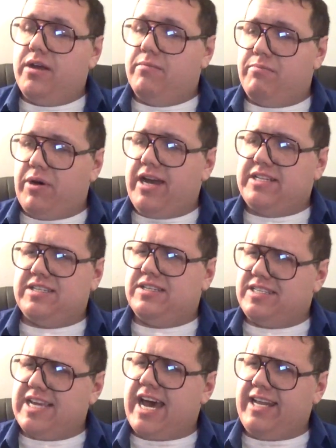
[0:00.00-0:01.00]
but
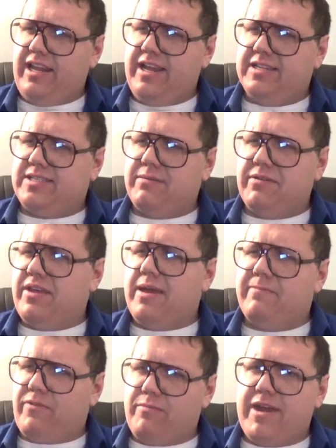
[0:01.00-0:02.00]
sadly, some of the
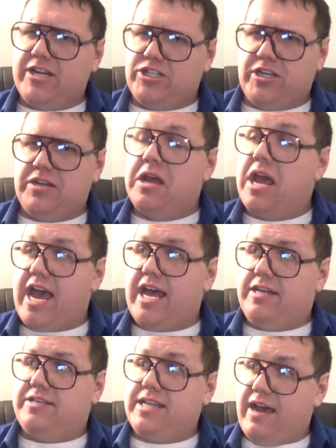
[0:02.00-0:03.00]
information,
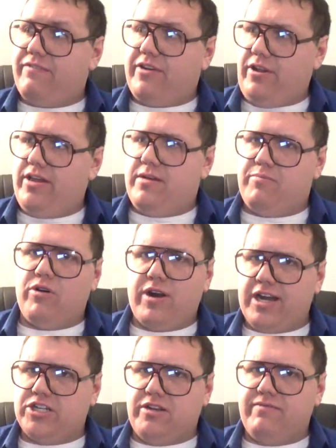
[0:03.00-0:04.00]
and definitely the
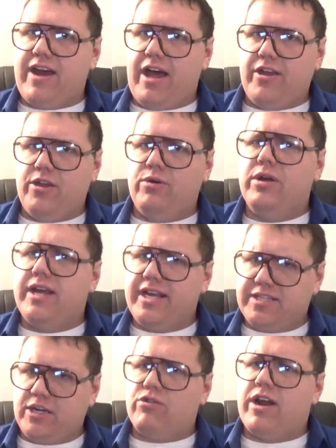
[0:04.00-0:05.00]
production value,
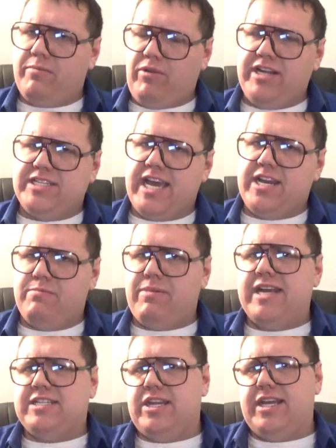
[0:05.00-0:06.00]
is incredibly dated
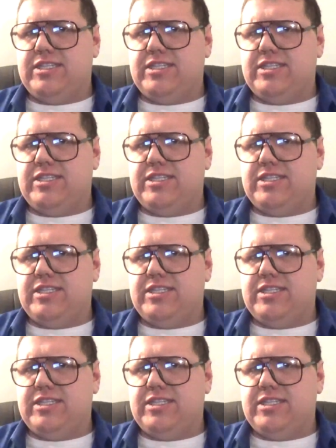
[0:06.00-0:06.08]
by today's